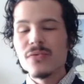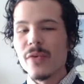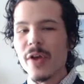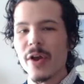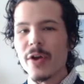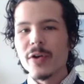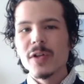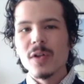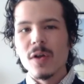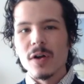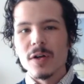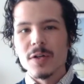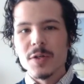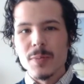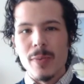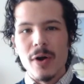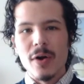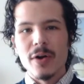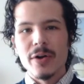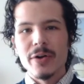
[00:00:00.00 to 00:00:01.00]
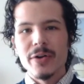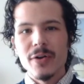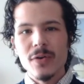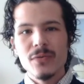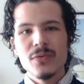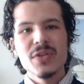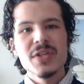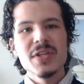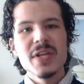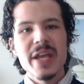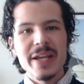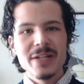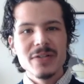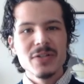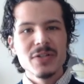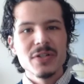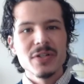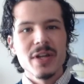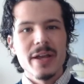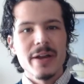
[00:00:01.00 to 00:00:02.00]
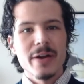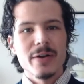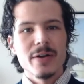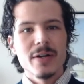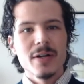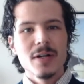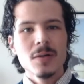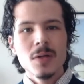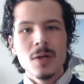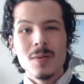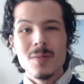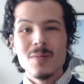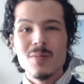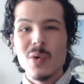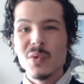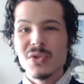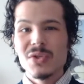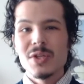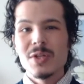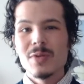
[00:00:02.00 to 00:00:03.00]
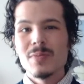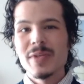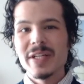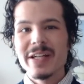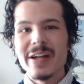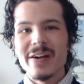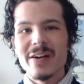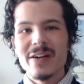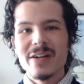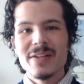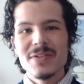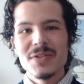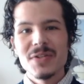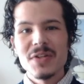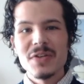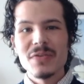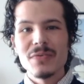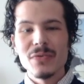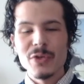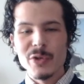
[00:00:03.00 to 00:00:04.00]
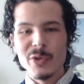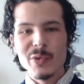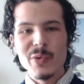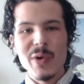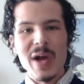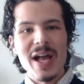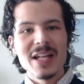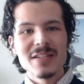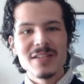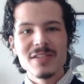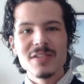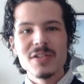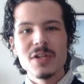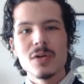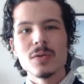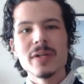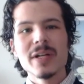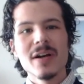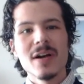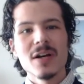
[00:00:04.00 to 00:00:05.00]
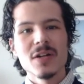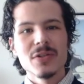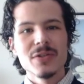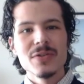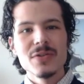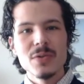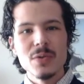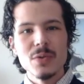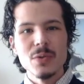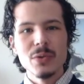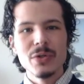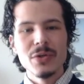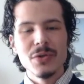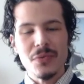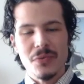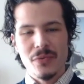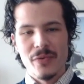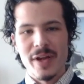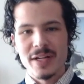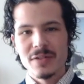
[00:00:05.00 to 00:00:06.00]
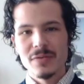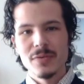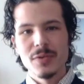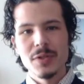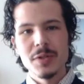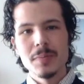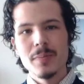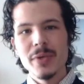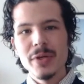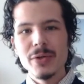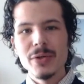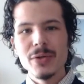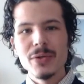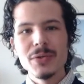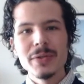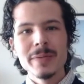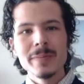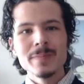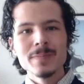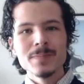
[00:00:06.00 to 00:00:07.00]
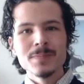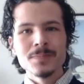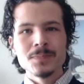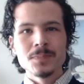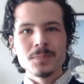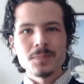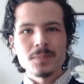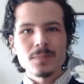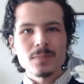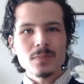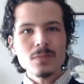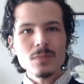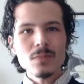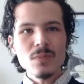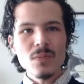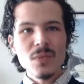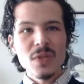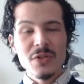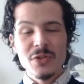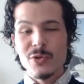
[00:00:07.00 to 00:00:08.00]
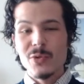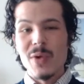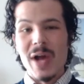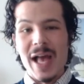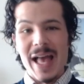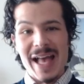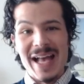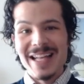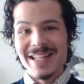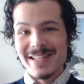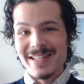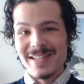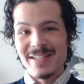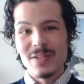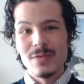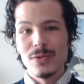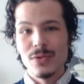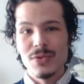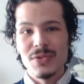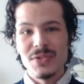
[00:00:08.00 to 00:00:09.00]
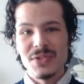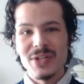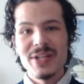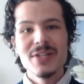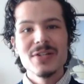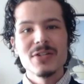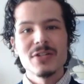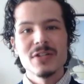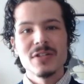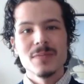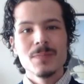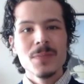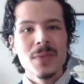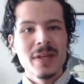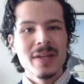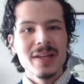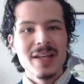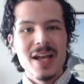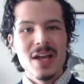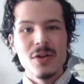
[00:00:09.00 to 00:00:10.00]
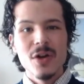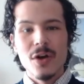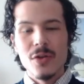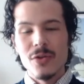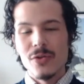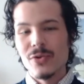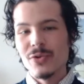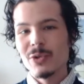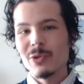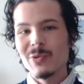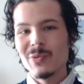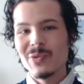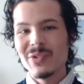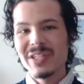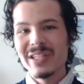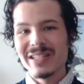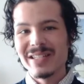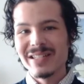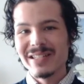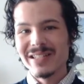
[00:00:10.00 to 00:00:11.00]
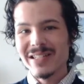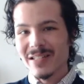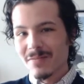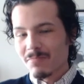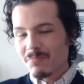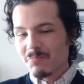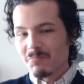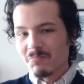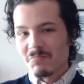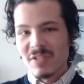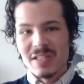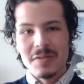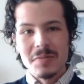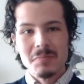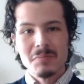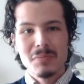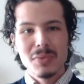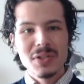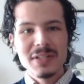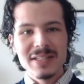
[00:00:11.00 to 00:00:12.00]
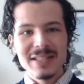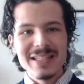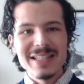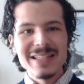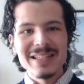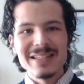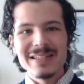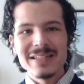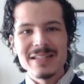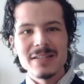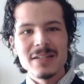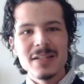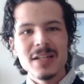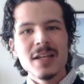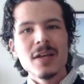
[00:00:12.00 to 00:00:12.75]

very large part of the ancient era, mostly because if you had stone cutters who could effectively build, you had civilization, and others who didn't simply didn't.